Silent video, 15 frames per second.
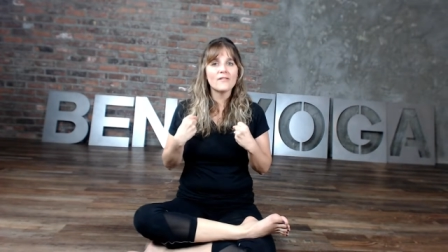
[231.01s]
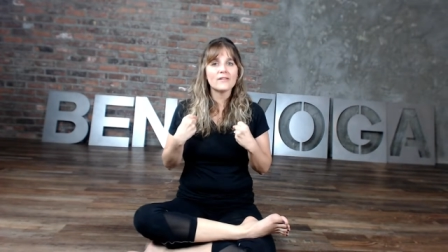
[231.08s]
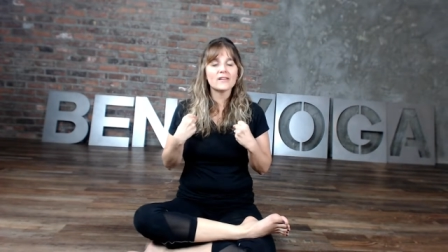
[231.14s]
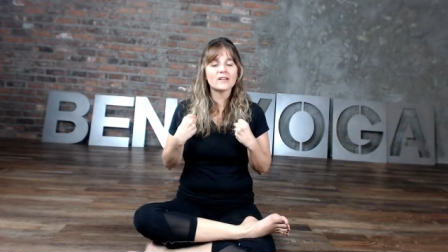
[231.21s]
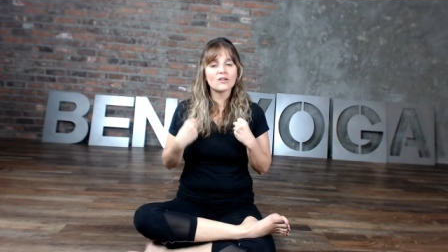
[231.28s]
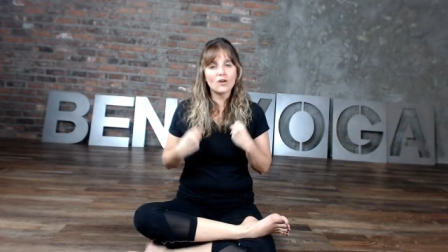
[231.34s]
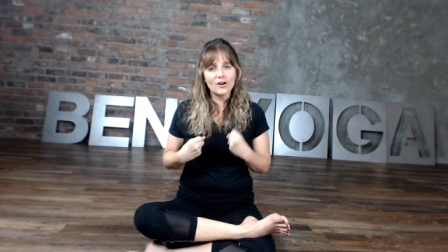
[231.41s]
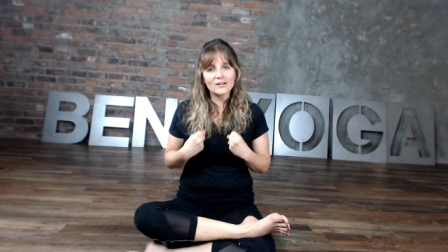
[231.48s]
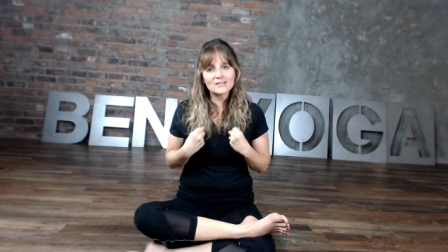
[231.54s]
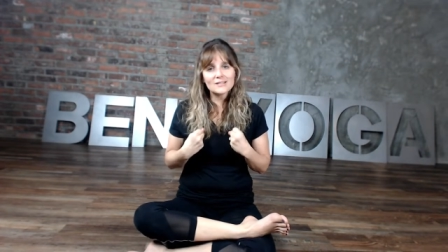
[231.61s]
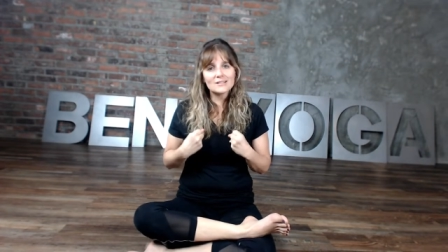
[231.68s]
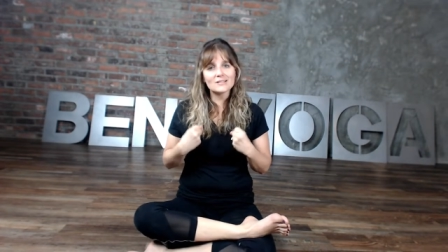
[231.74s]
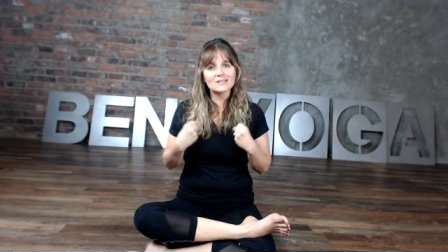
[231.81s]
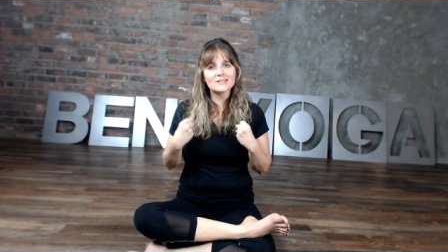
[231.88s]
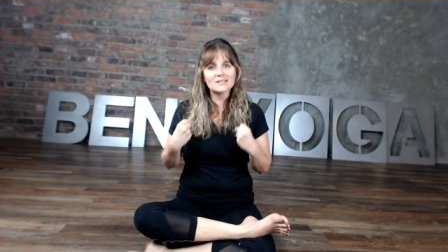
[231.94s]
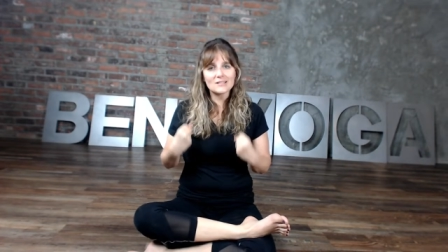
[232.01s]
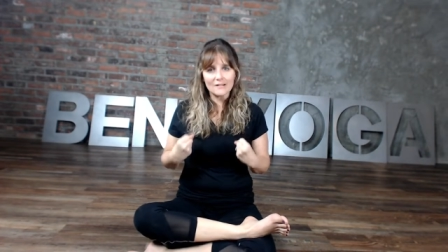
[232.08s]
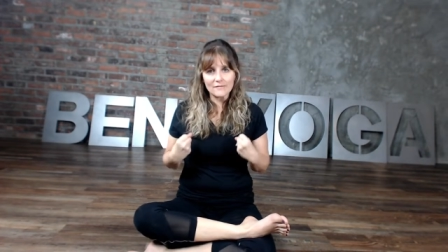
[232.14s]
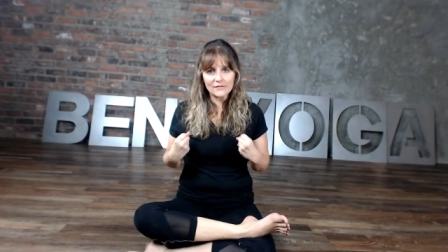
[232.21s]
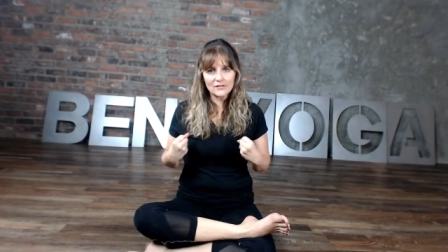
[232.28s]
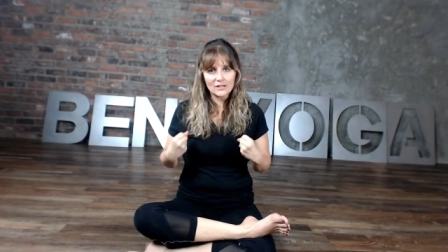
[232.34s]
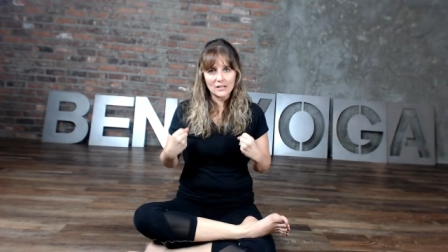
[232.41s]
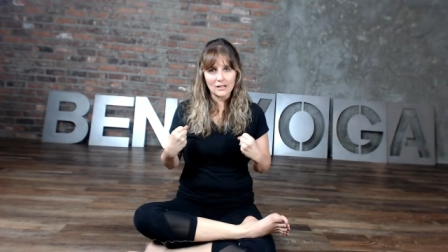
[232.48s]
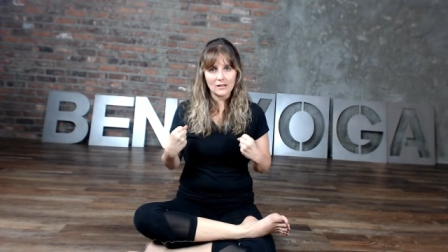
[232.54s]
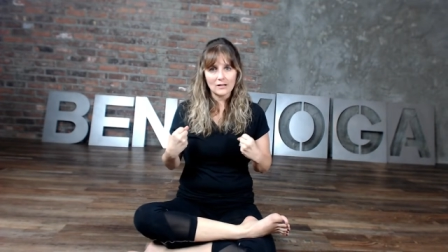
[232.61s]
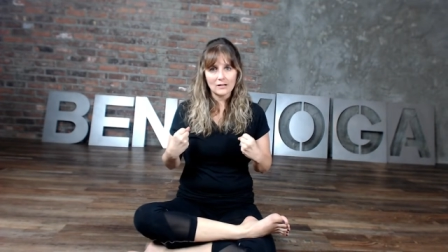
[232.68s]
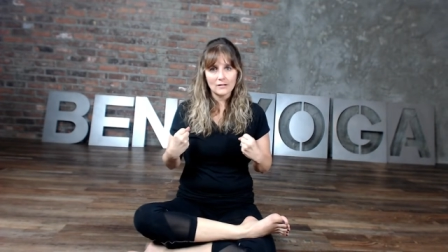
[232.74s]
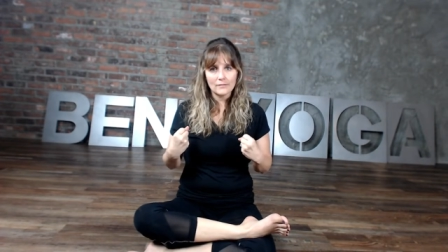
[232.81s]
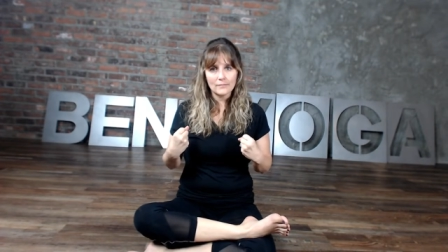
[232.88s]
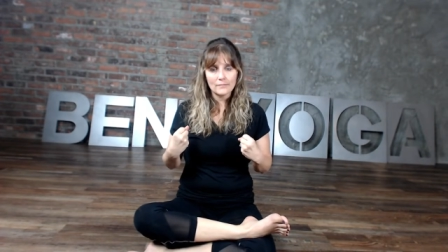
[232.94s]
it causes us suffering.